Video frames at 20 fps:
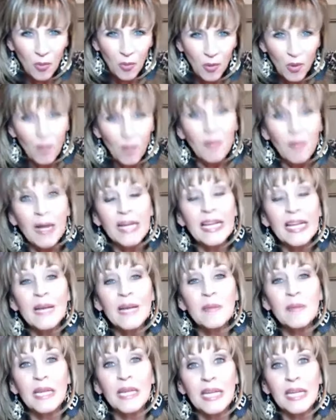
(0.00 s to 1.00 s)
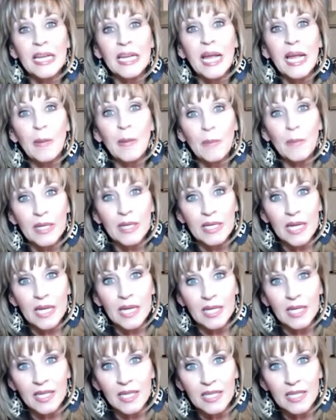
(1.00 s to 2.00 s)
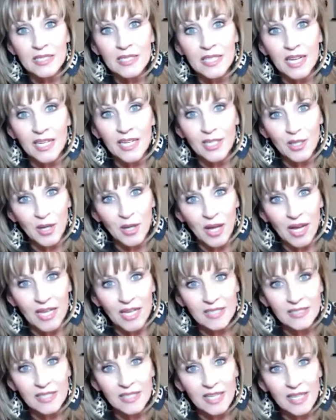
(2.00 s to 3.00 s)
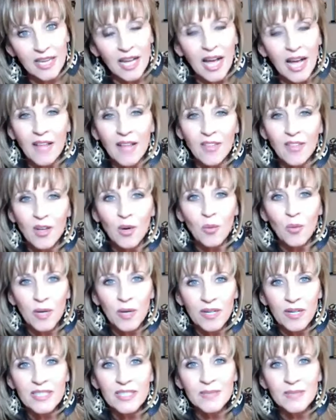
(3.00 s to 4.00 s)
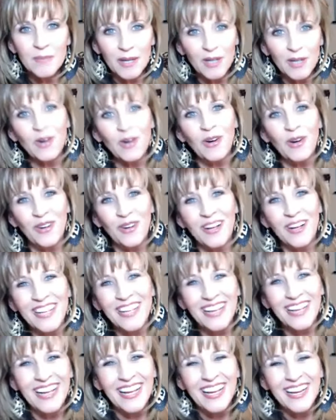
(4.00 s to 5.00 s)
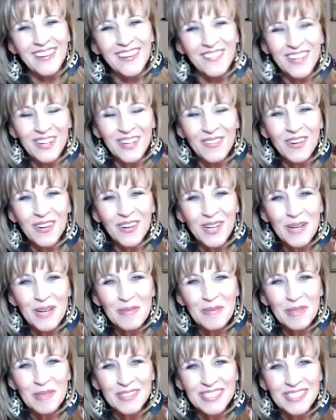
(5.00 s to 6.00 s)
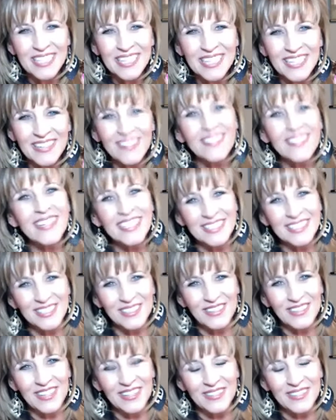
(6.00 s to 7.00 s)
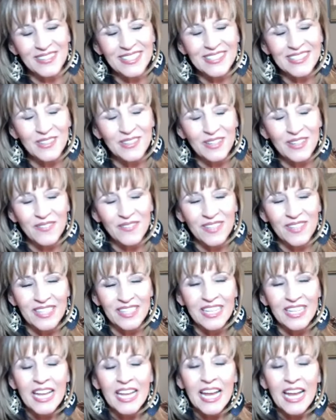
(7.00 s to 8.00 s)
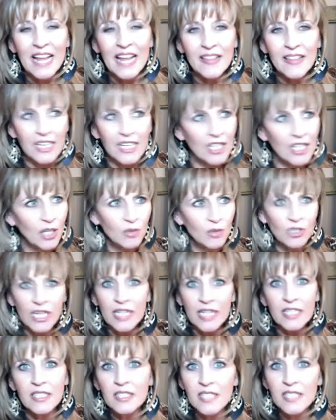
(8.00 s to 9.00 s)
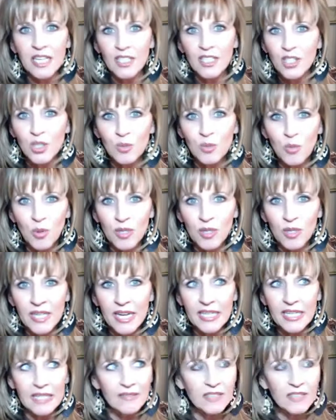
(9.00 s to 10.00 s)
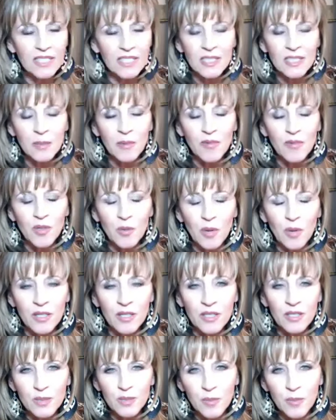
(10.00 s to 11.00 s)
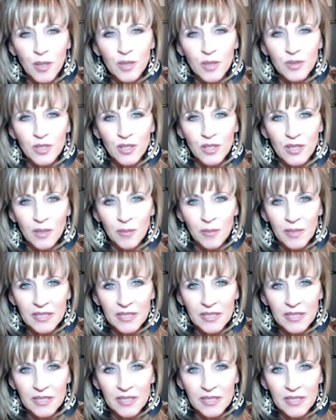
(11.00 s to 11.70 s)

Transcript: whoop. Mine came in at midnight last night, you guys. I thought, where is my girl? When I woke up, it was there. That's a great feeling. And then I know Jana just got two more today, and I've seen some of you others post on our